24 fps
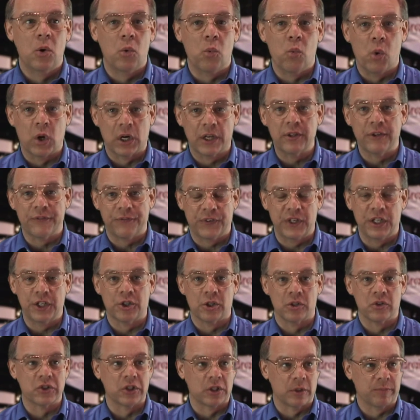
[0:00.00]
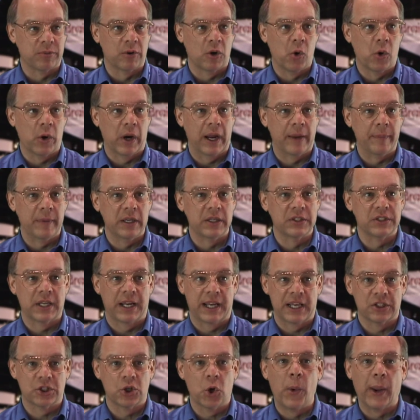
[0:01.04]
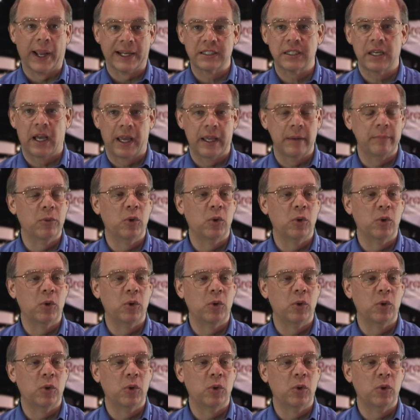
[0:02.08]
One of the features of the program is it has QuickTime